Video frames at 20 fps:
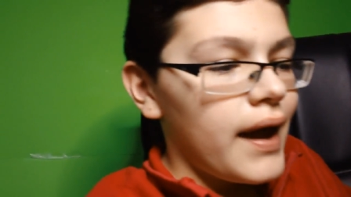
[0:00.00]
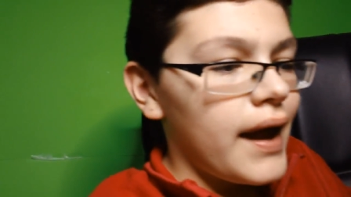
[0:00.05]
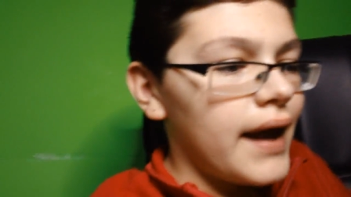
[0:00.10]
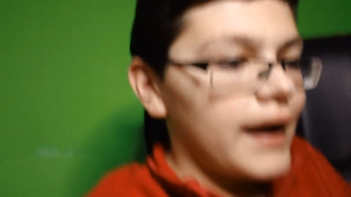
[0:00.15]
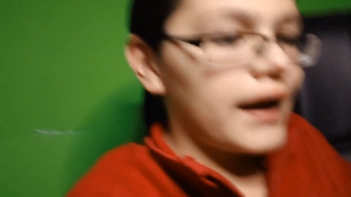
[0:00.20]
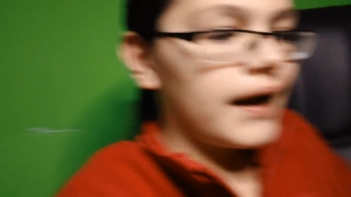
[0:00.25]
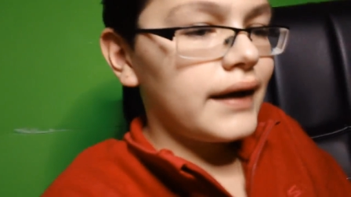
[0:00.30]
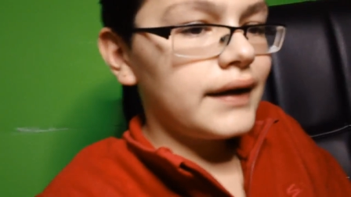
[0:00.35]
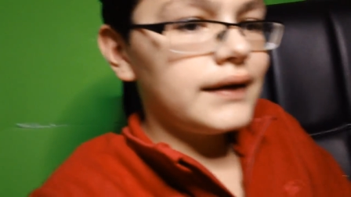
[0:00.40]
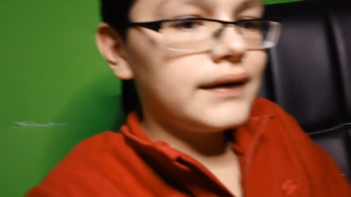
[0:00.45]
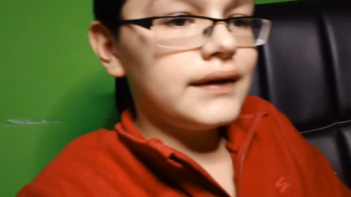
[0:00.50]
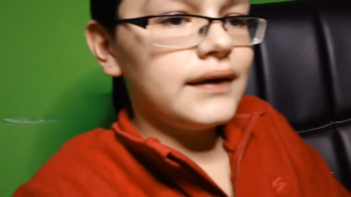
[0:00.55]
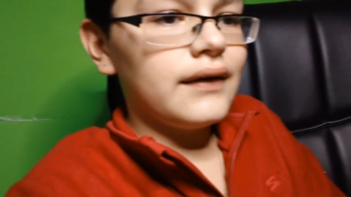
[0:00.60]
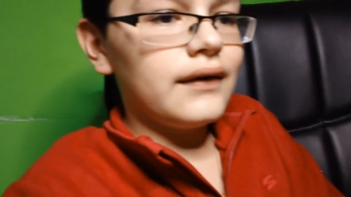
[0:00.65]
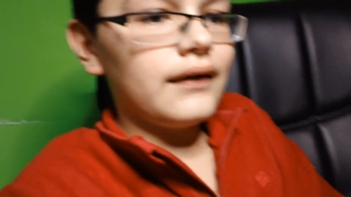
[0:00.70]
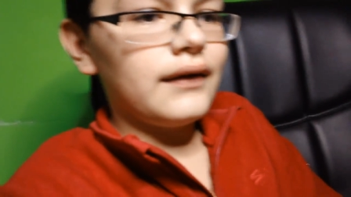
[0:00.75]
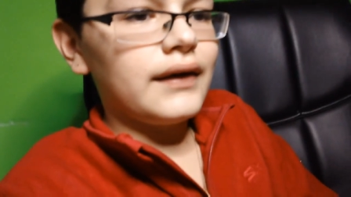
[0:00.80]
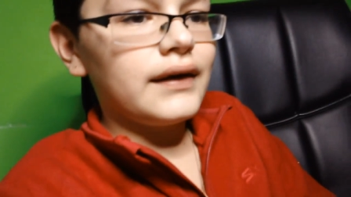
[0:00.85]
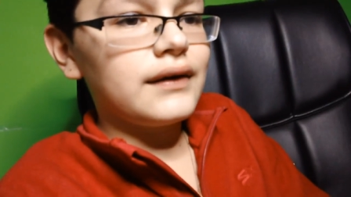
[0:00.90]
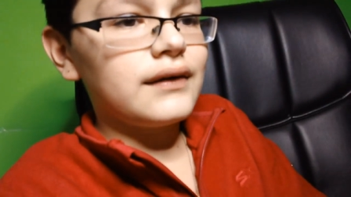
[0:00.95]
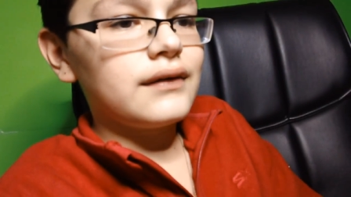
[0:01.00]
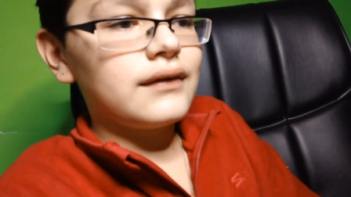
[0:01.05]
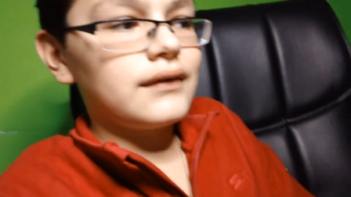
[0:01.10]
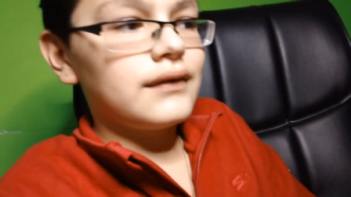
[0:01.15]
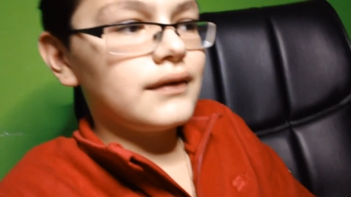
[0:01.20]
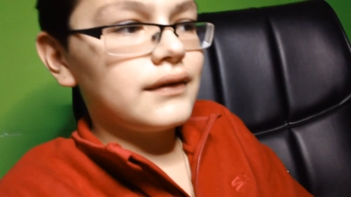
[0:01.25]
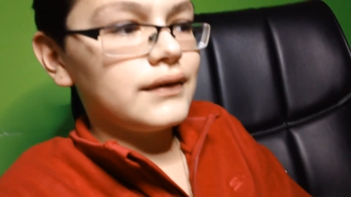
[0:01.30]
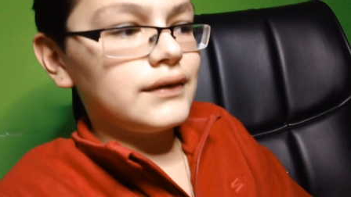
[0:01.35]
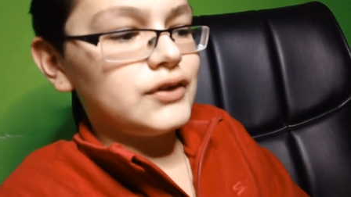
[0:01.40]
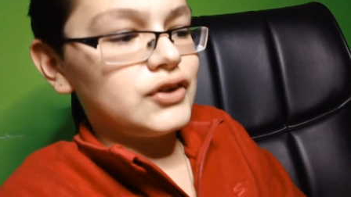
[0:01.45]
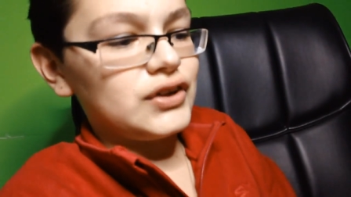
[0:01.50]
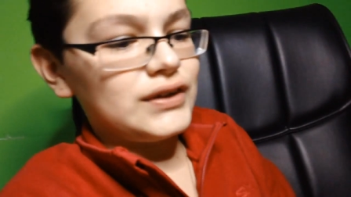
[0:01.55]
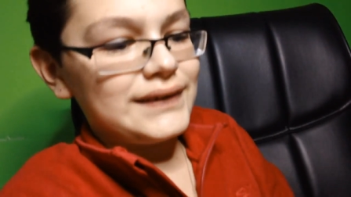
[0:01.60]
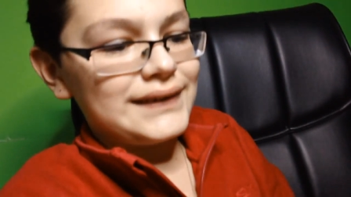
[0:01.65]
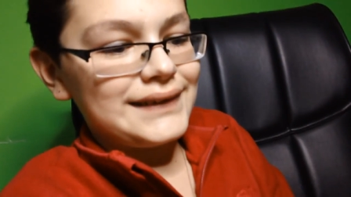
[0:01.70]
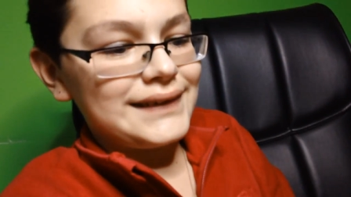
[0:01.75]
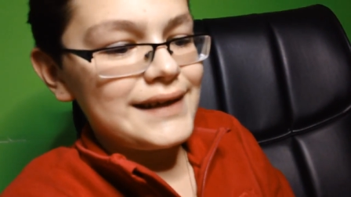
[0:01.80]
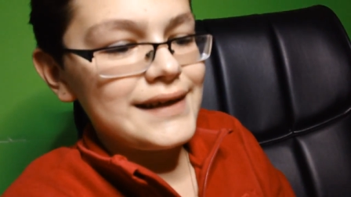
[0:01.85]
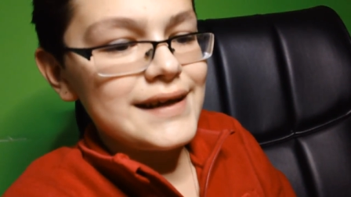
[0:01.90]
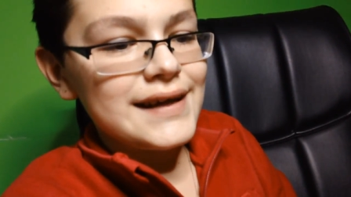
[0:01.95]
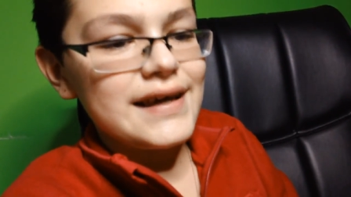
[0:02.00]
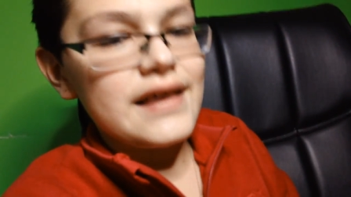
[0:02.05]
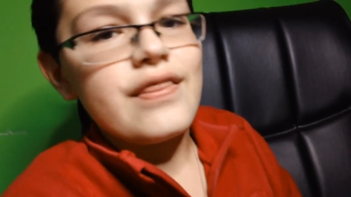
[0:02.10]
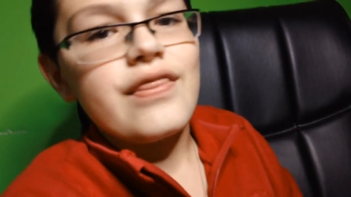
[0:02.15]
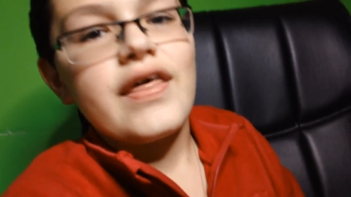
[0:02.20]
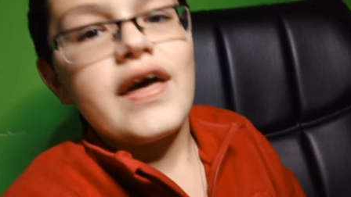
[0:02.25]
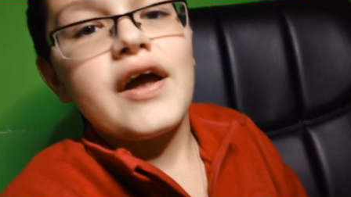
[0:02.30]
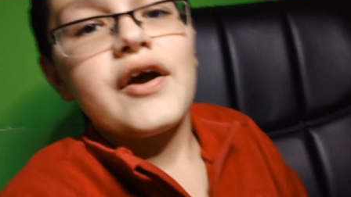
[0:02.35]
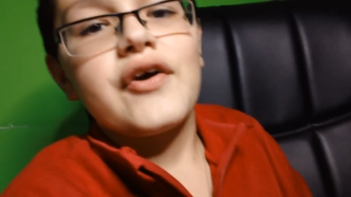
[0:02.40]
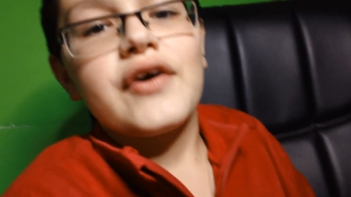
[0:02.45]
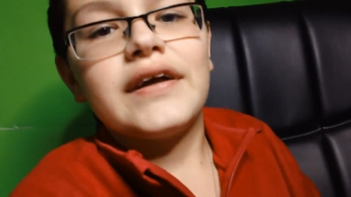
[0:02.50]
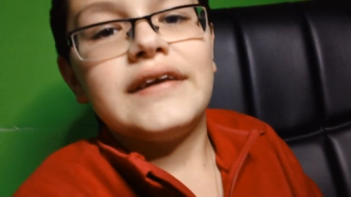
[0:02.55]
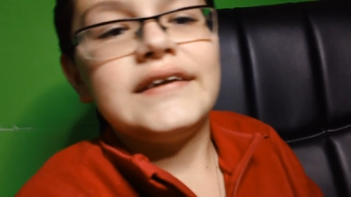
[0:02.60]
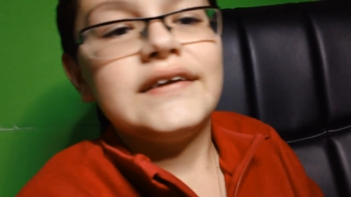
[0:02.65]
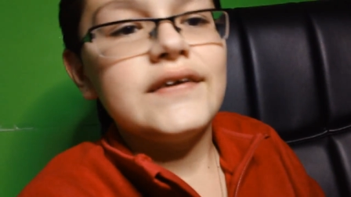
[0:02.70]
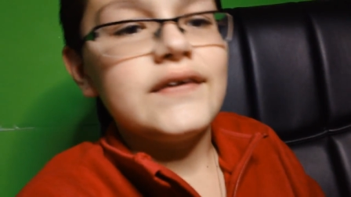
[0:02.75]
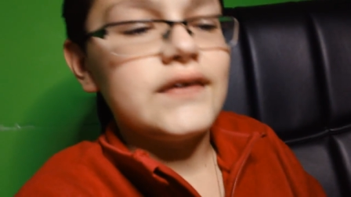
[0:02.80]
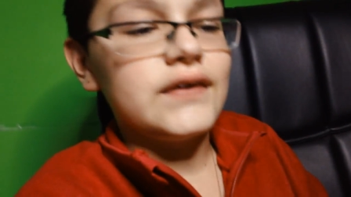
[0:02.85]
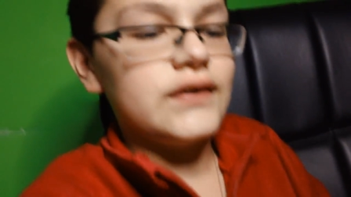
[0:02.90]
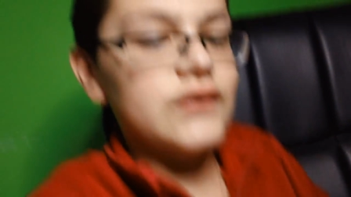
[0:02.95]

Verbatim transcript: And like it's just sitting there. It's